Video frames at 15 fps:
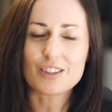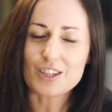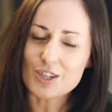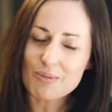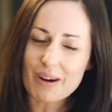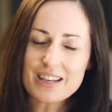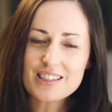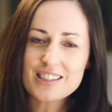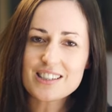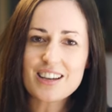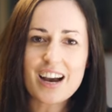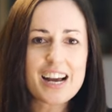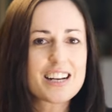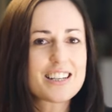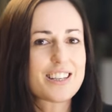the UX
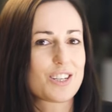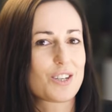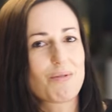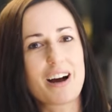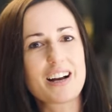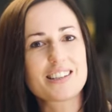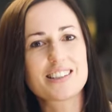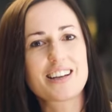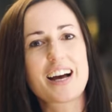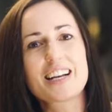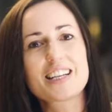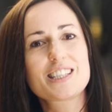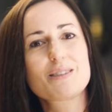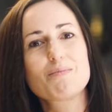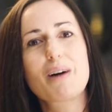designers and UI
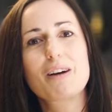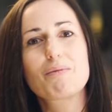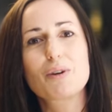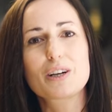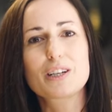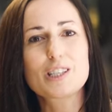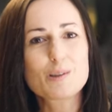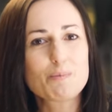designers that might work at